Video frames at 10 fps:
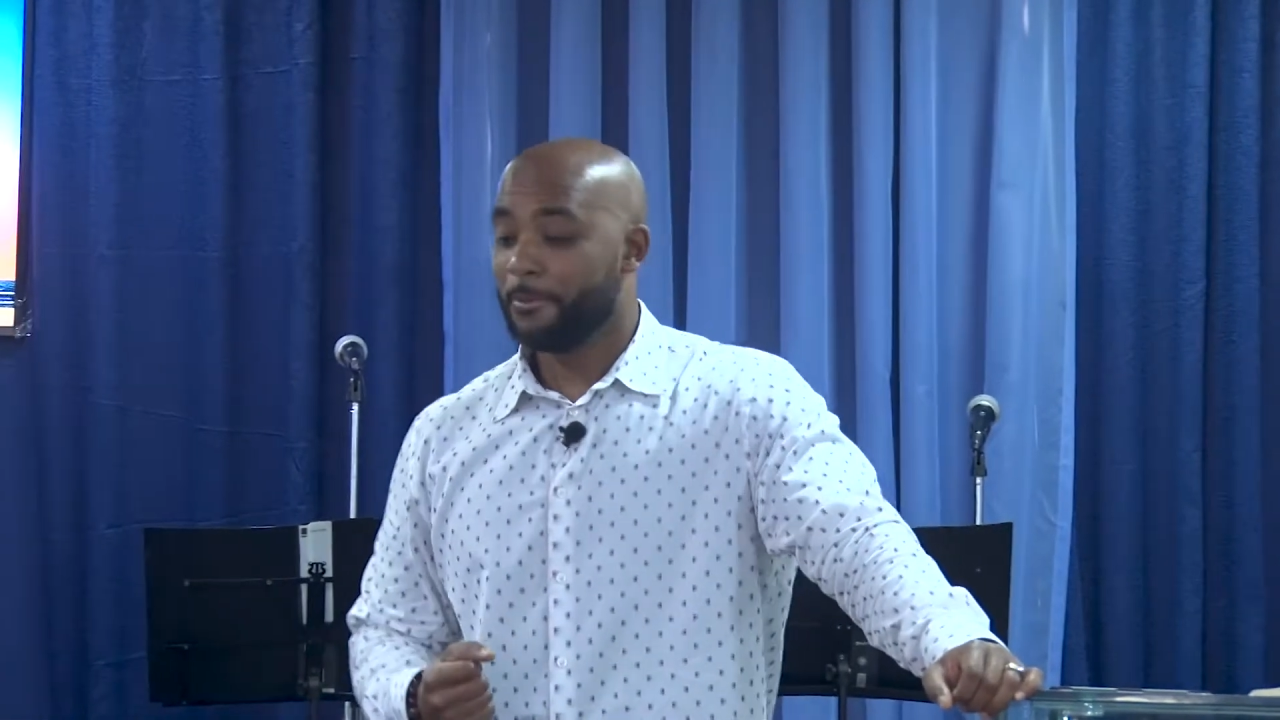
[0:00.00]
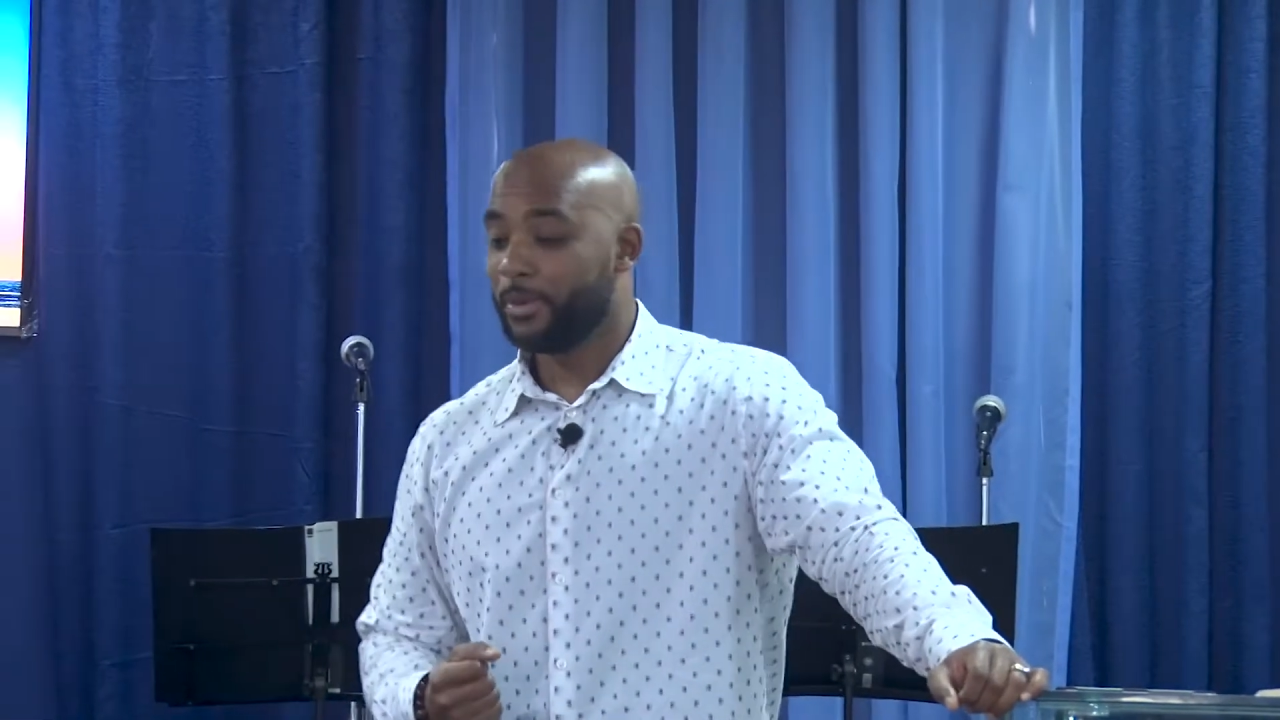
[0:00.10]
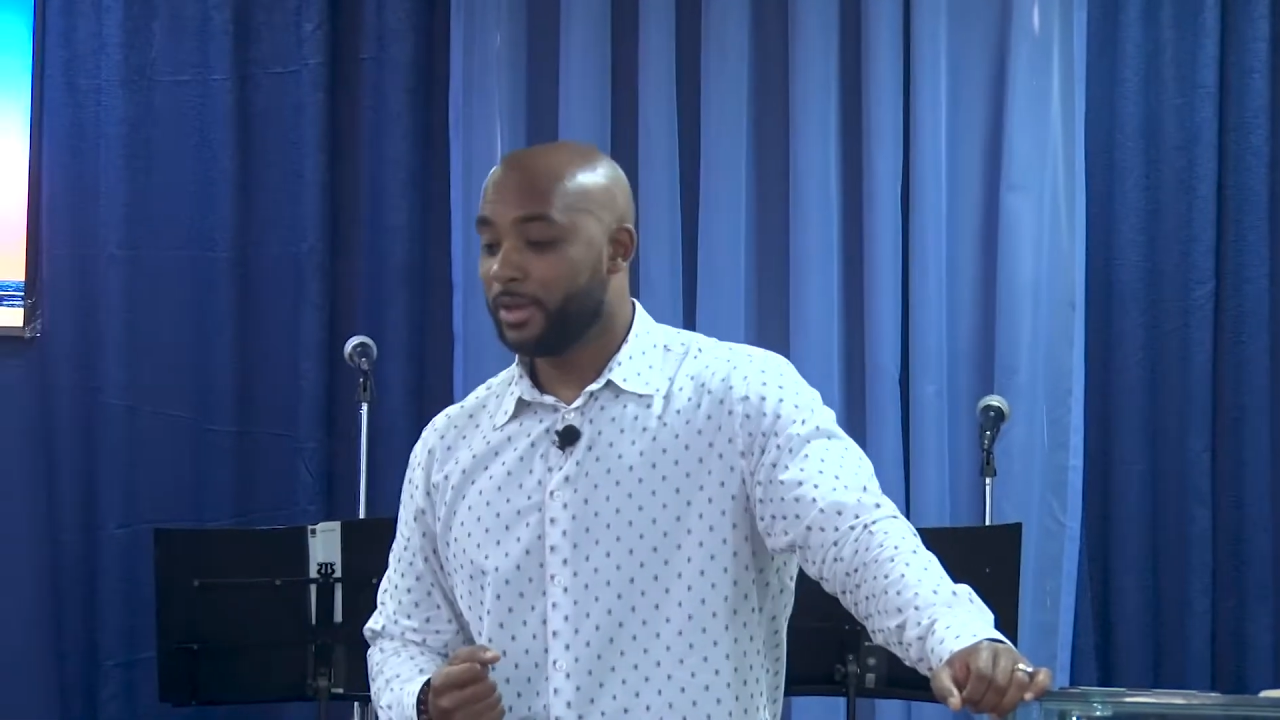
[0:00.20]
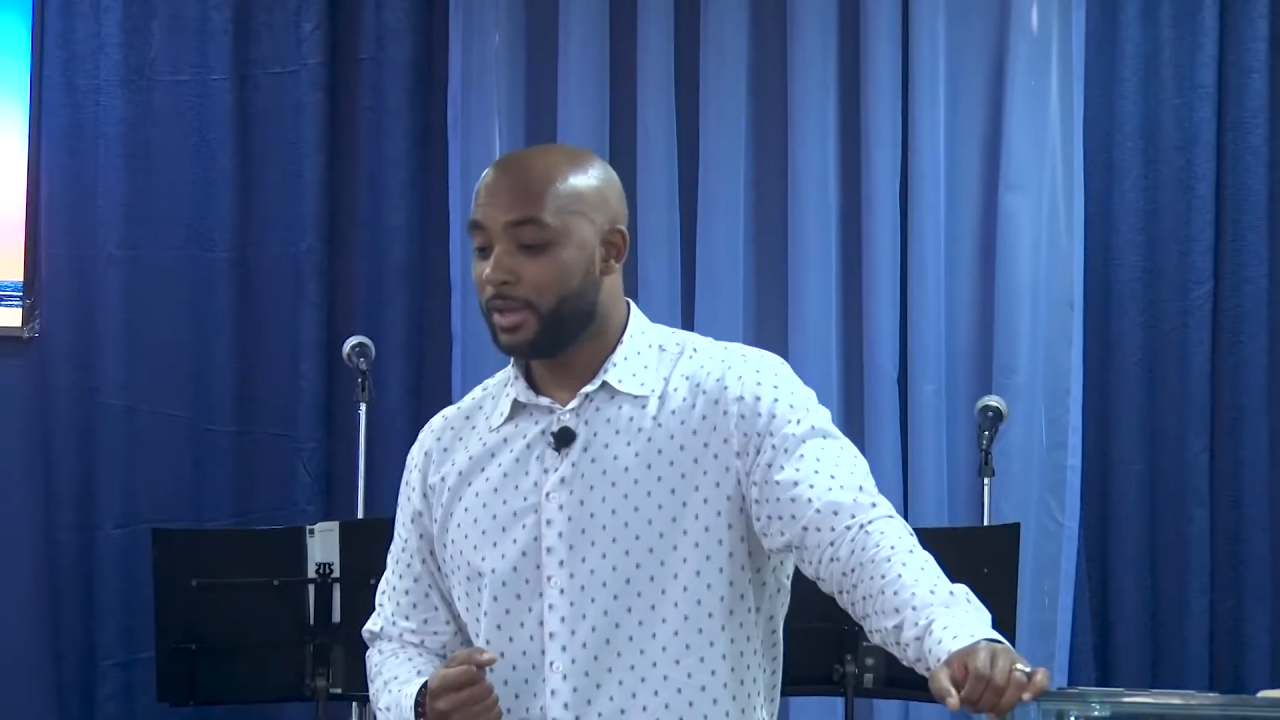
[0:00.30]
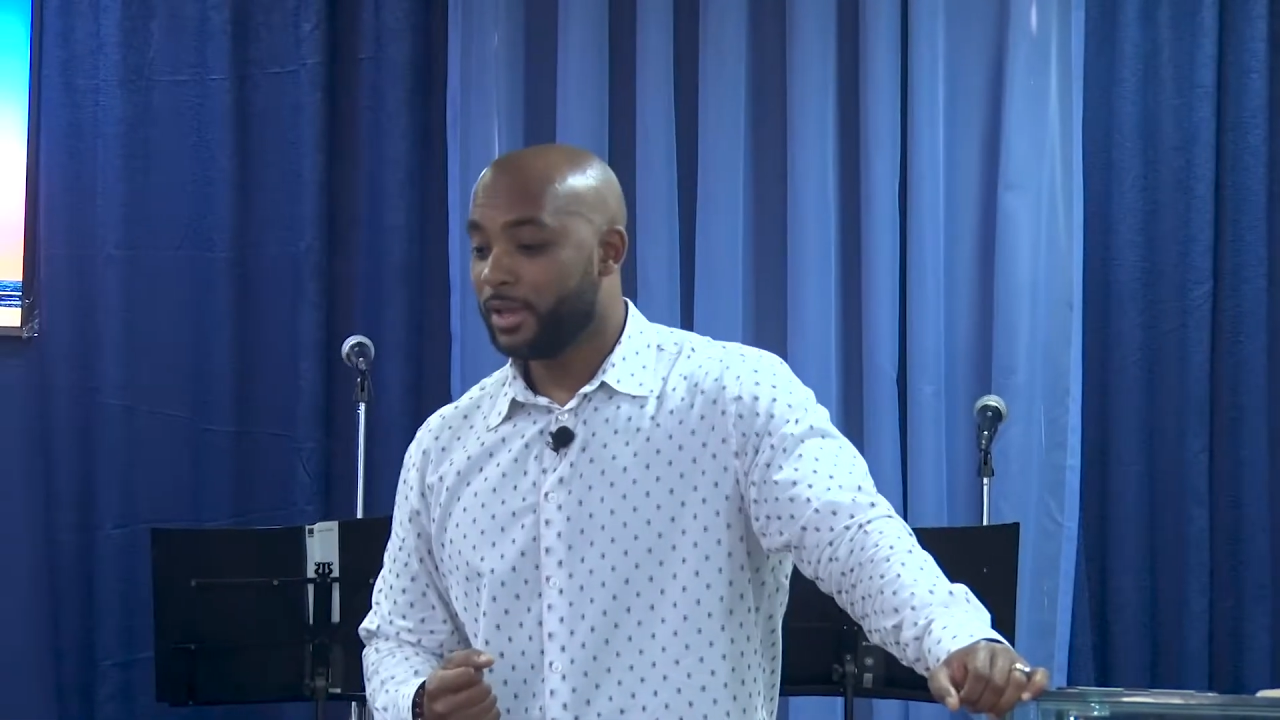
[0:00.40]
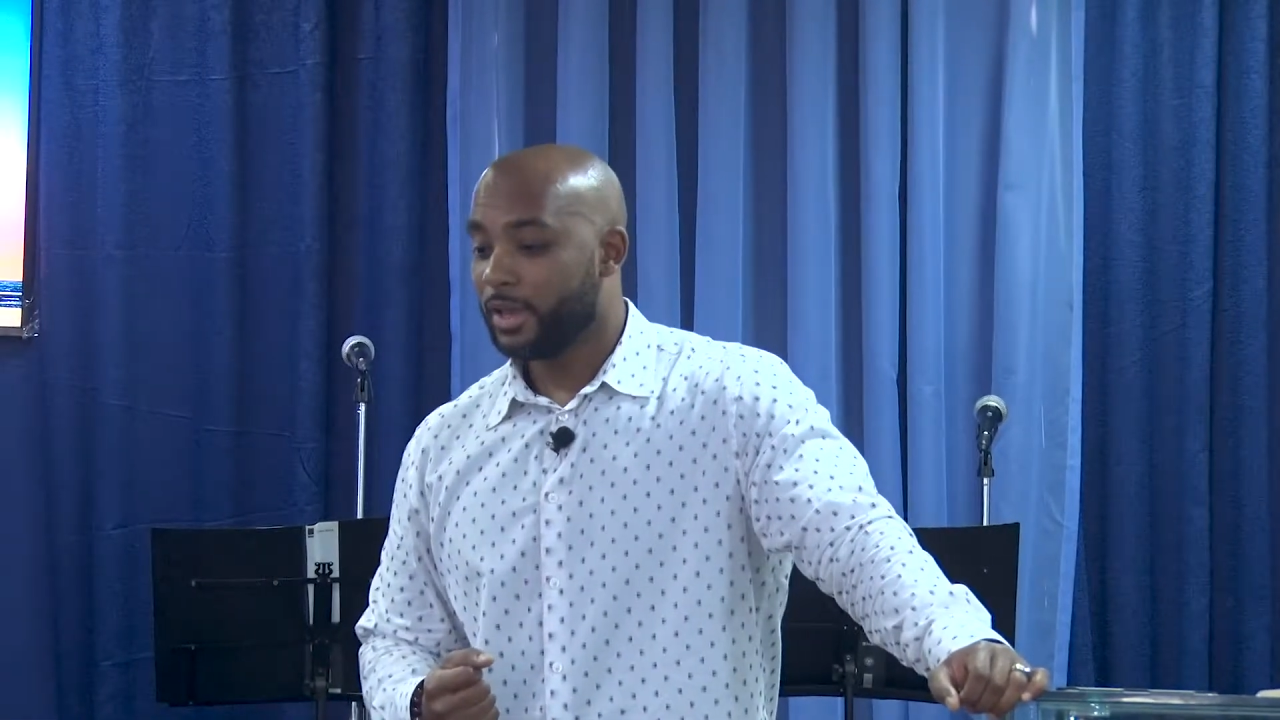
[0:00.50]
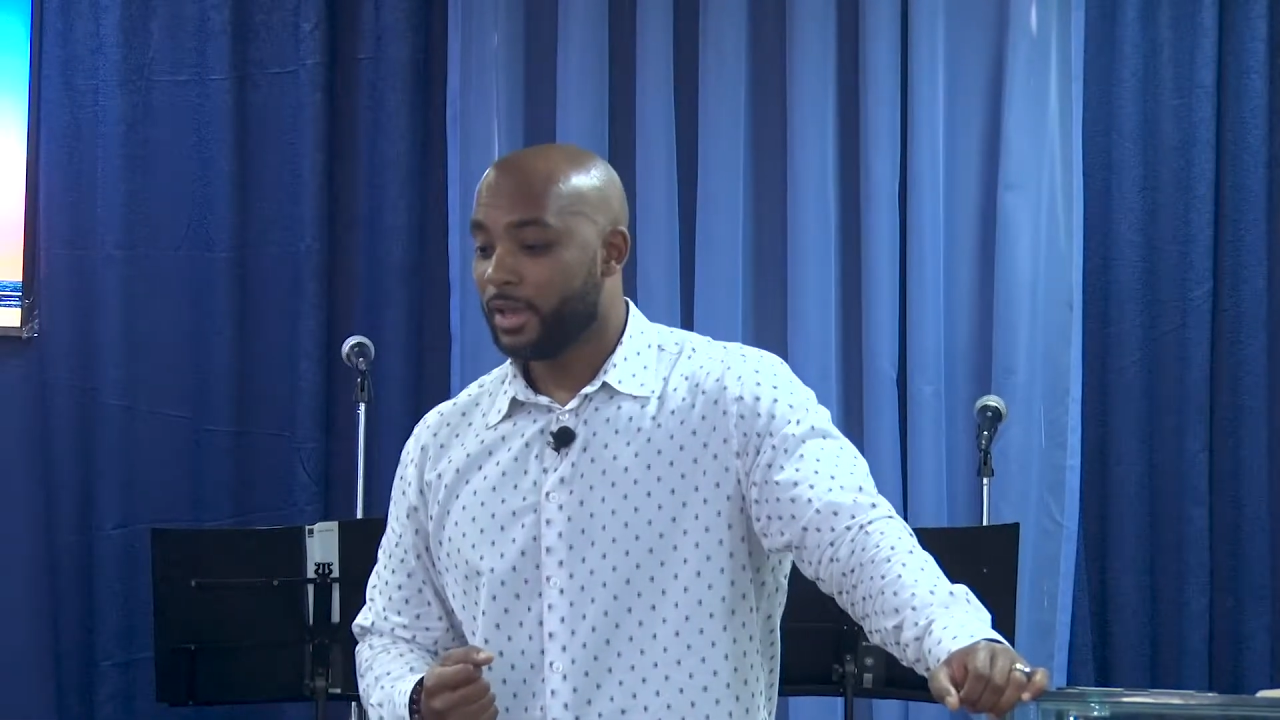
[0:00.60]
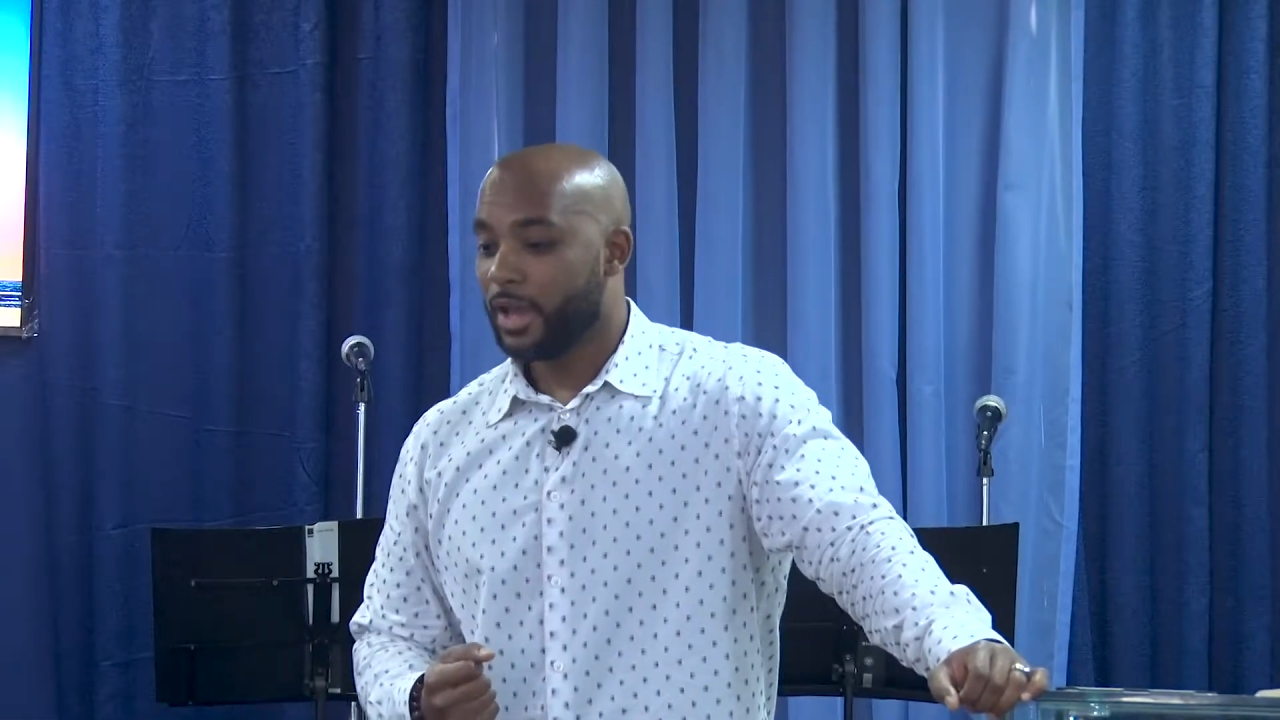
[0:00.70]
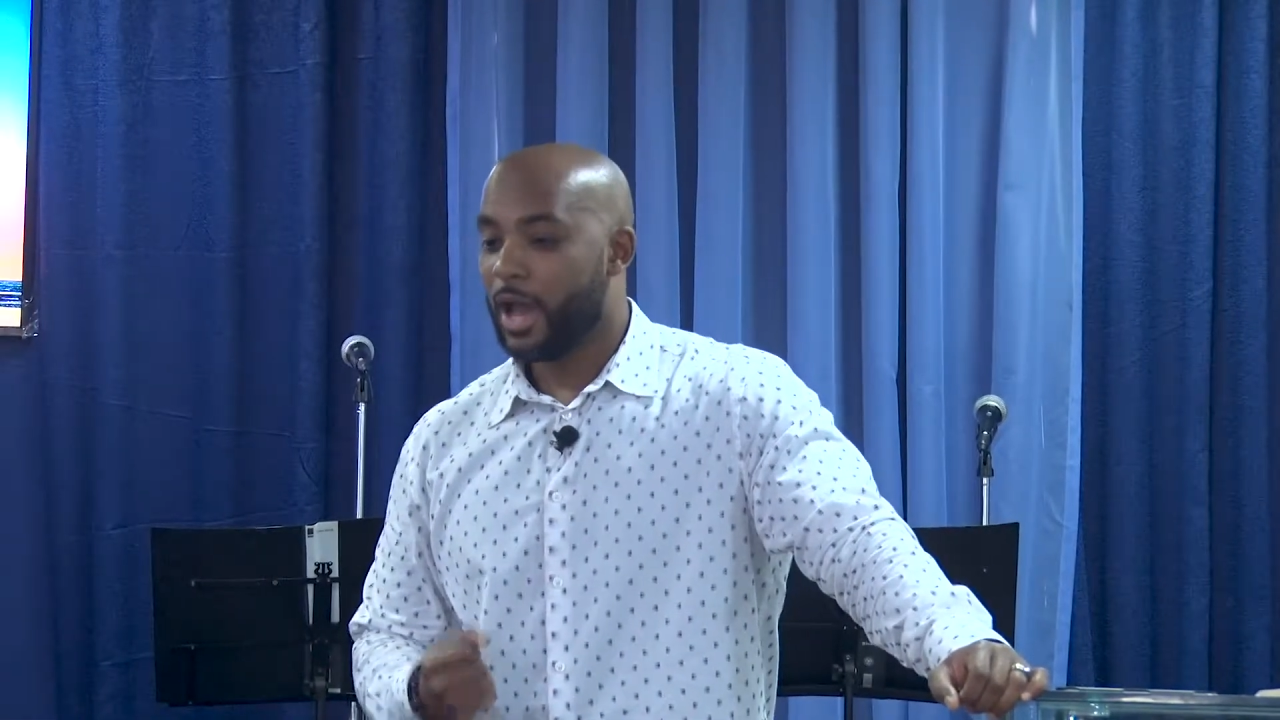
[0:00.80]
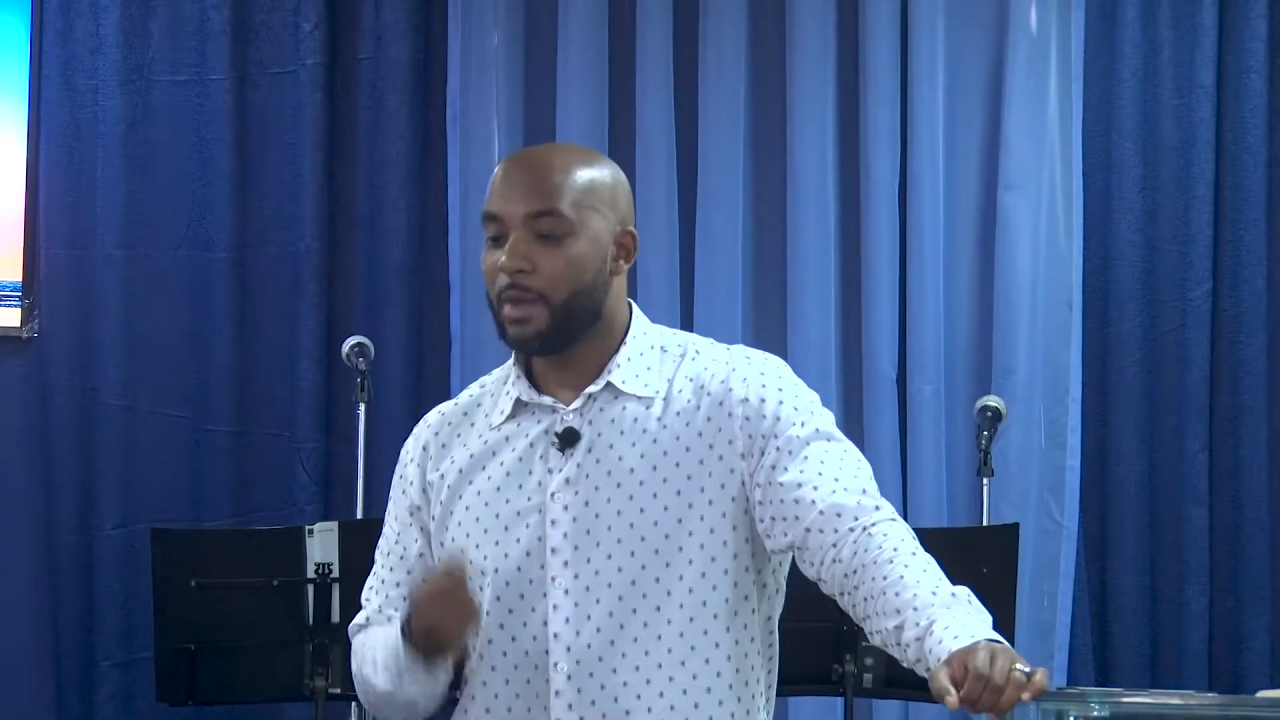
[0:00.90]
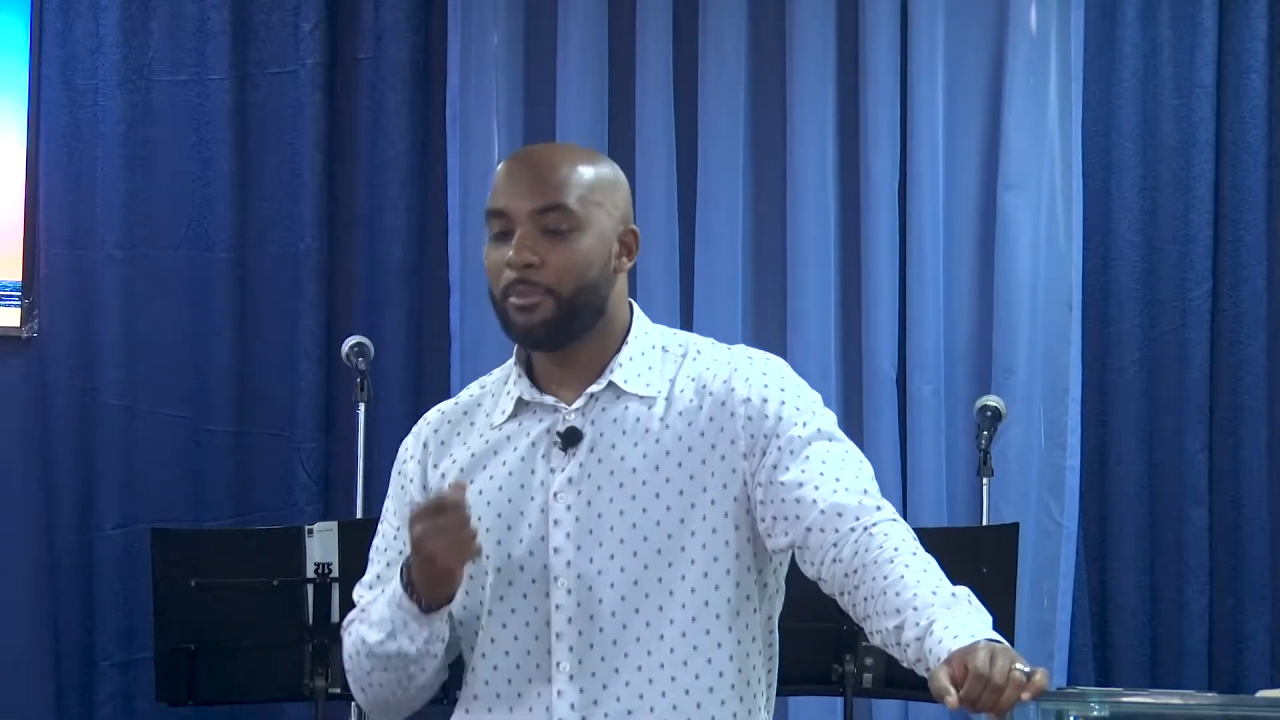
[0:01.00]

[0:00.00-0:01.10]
but I